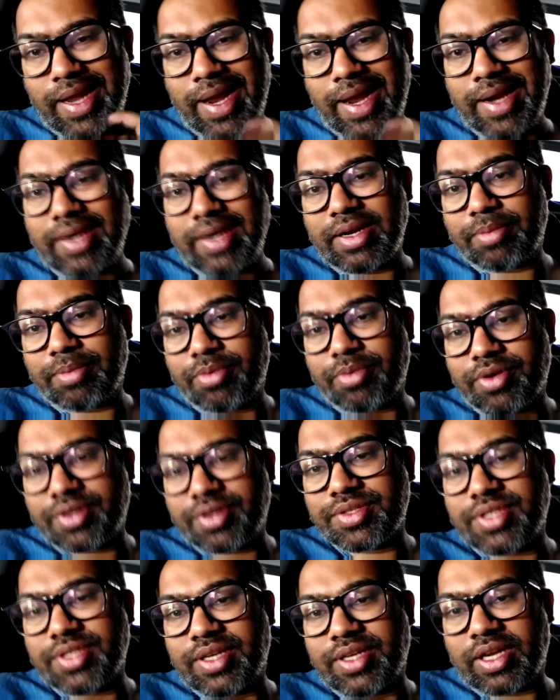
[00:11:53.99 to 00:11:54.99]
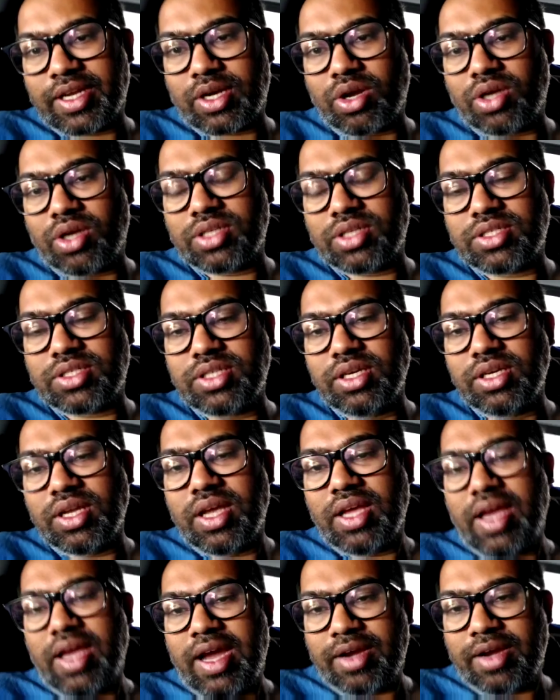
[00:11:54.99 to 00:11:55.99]
and cryptocurrency technology
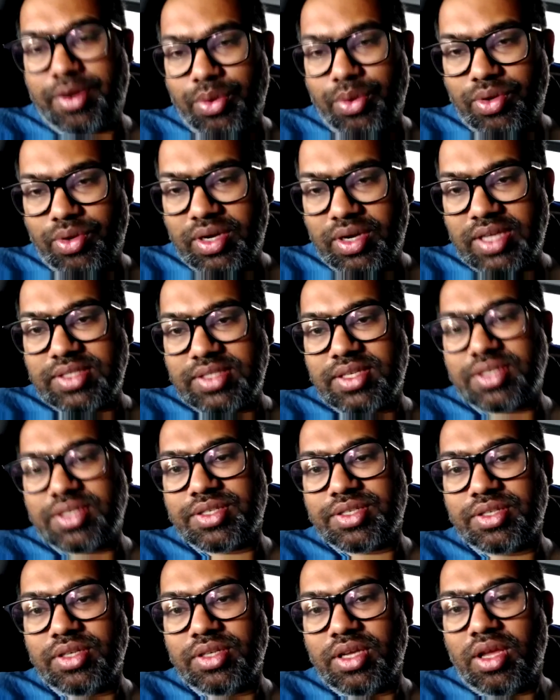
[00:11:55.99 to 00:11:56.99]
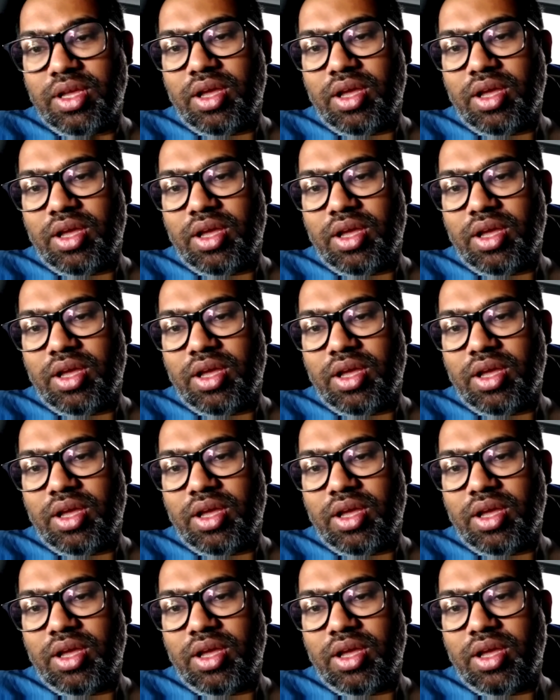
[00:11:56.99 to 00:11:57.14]
and tokenization